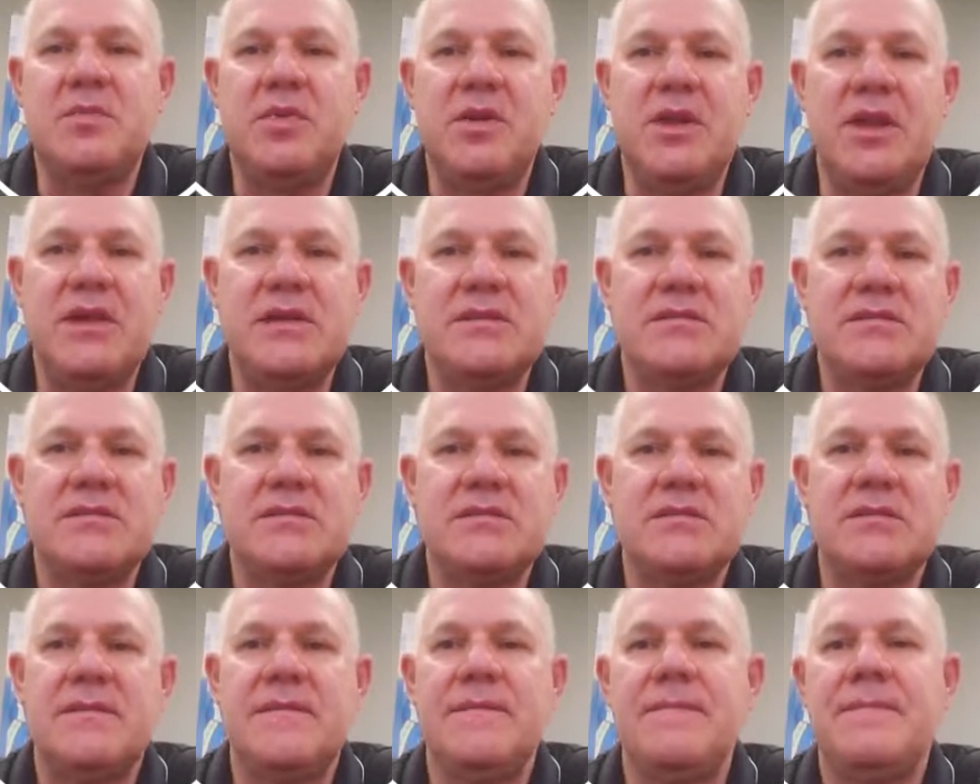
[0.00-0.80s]

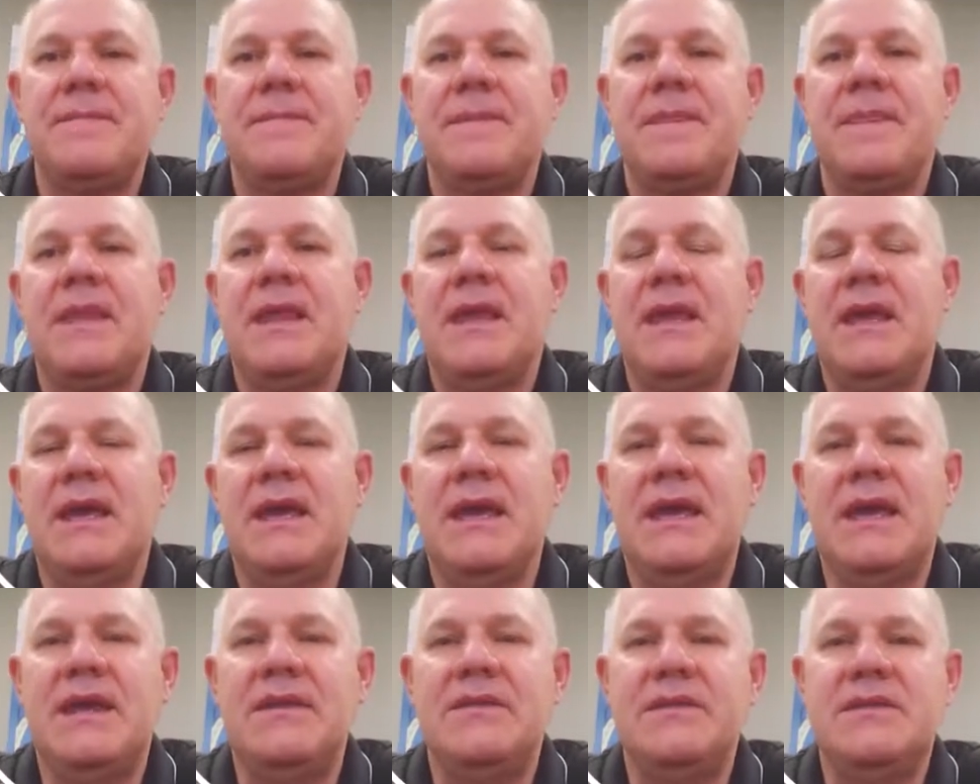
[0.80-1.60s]
Plus.
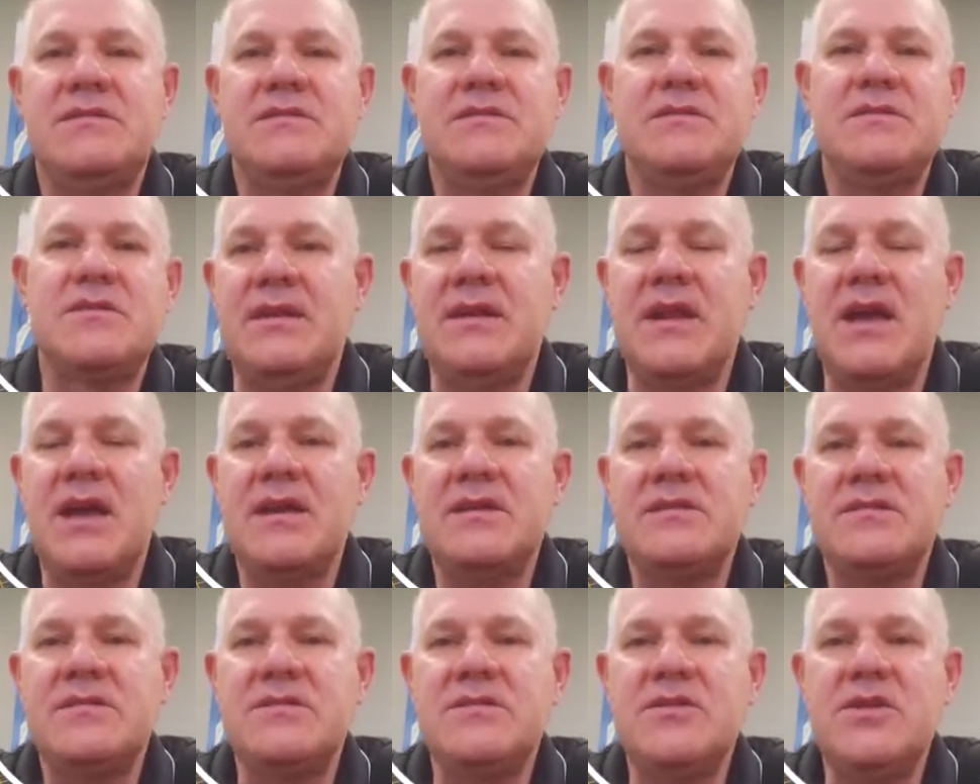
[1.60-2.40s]
And this is a
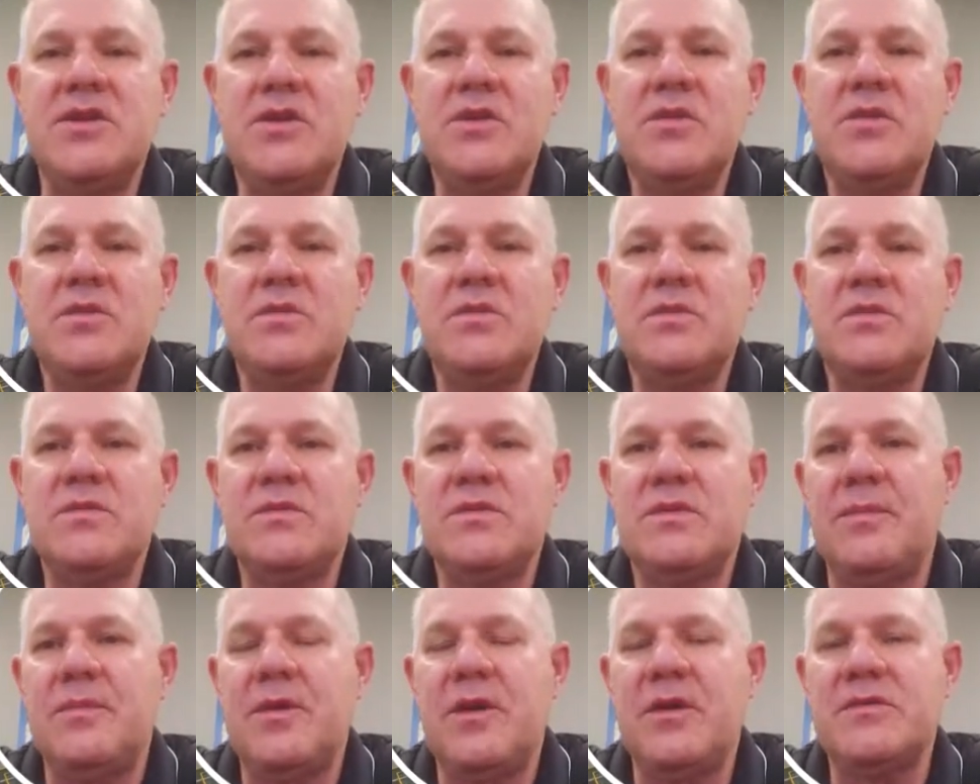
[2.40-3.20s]
nice new
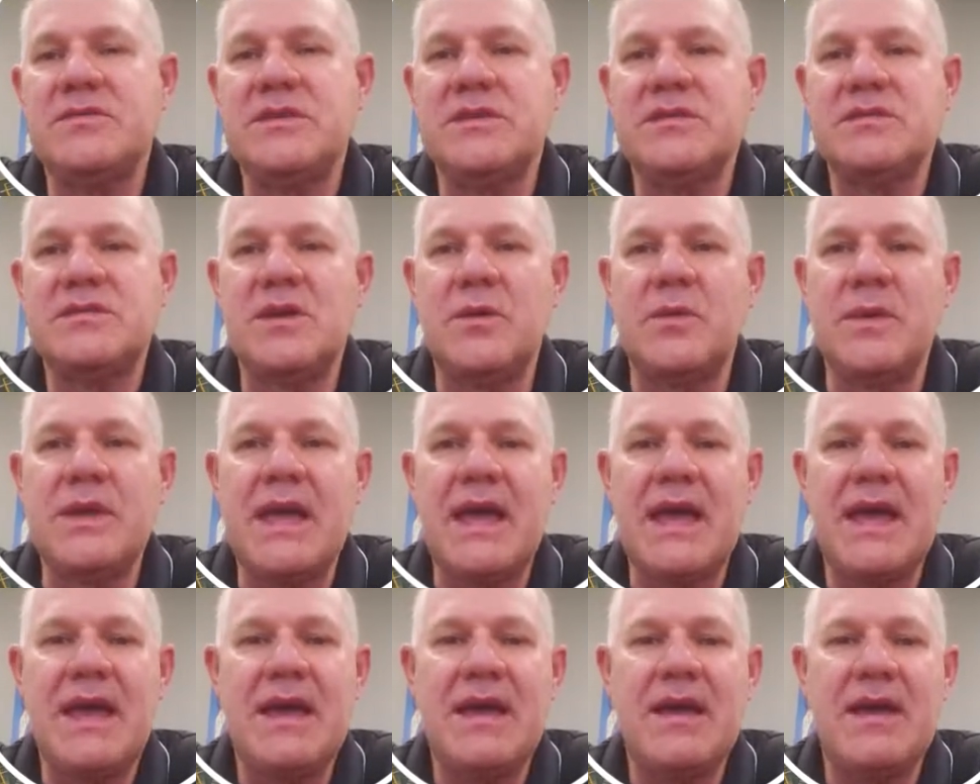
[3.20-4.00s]
process that we
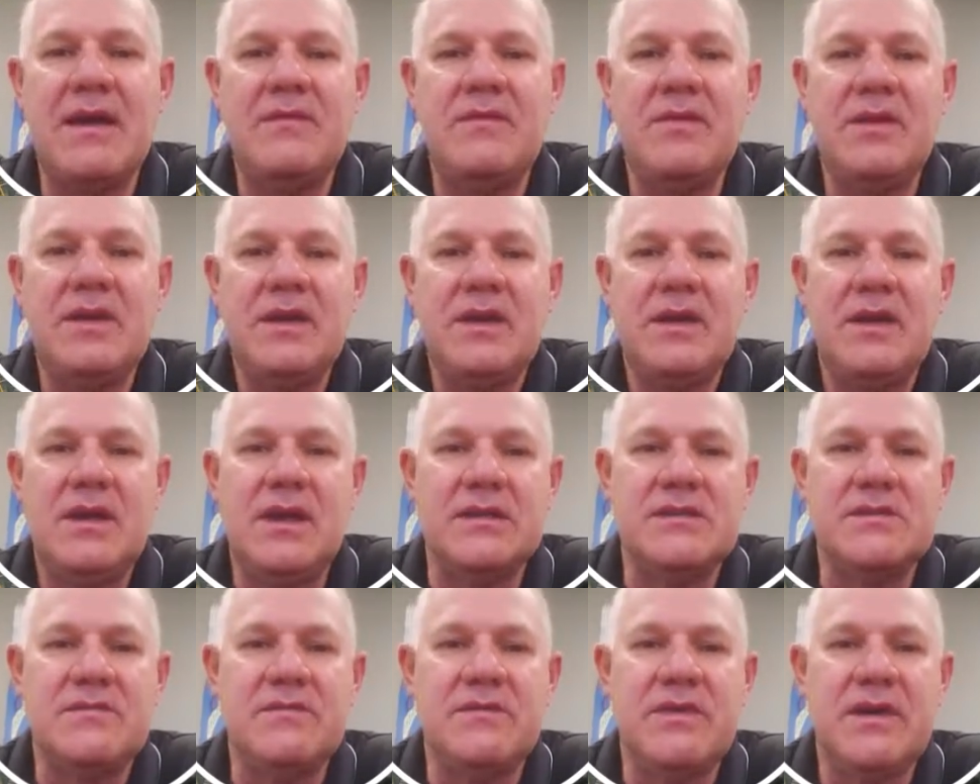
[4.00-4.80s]
have.
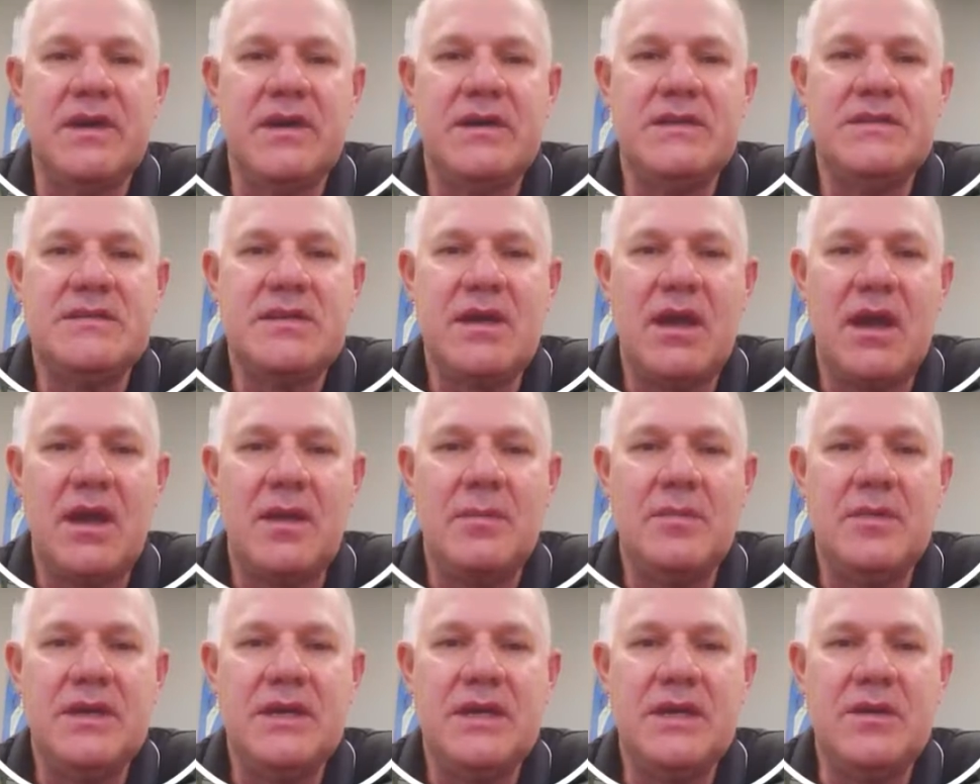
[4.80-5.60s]
It's very
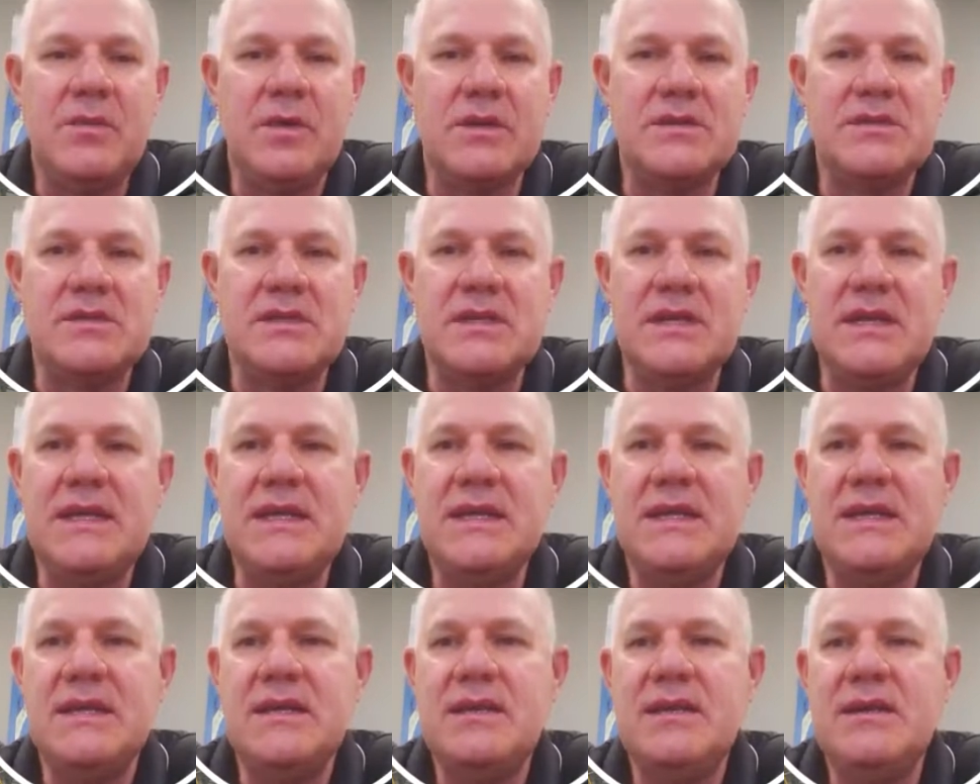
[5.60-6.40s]
timely in what's
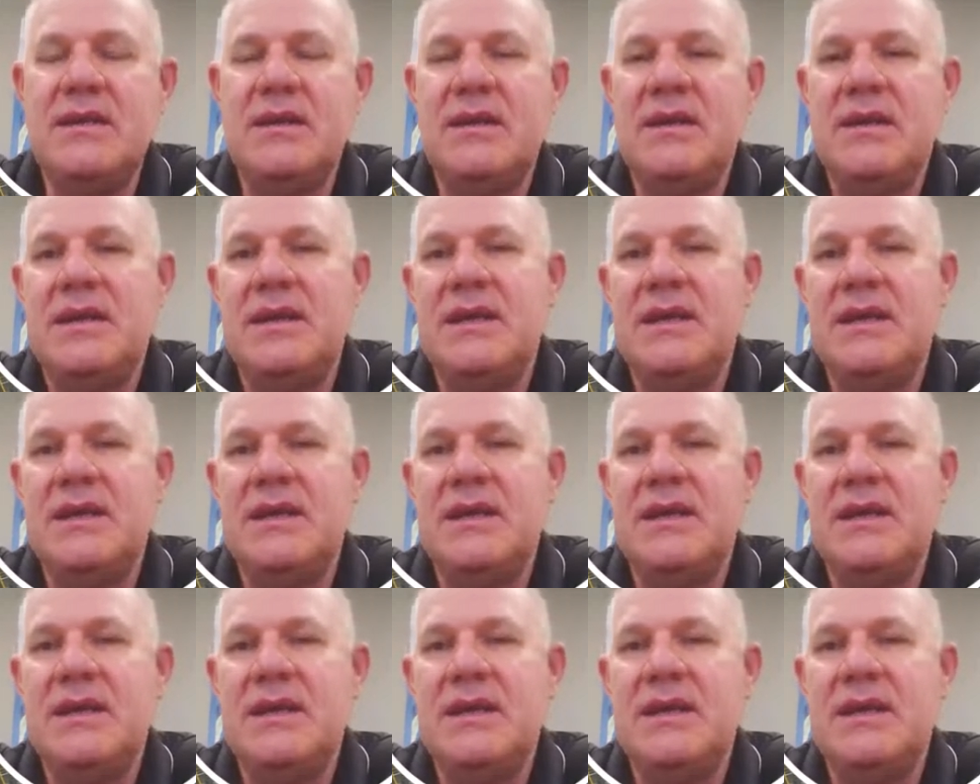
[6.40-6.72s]
needed.